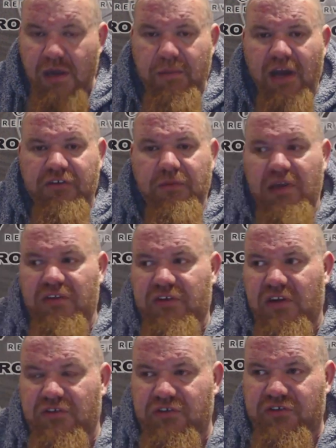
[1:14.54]
Came back to me
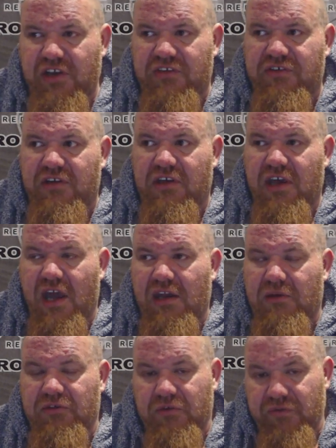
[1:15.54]
and said he just tested
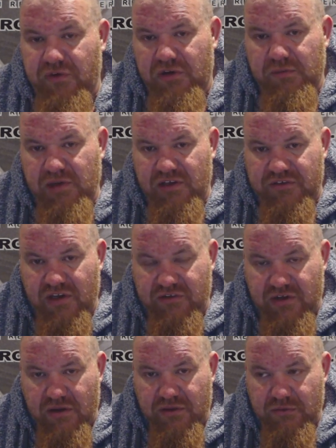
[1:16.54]
again. He was on 300 mega
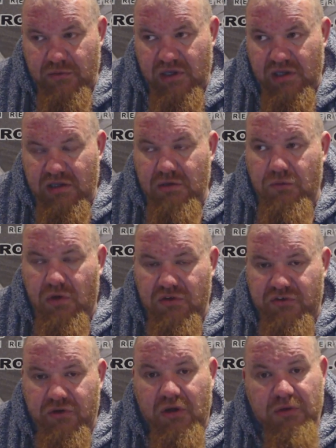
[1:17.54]
test length a week,
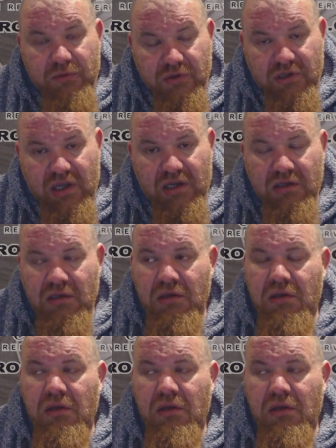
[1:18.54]
one shot on a Monday,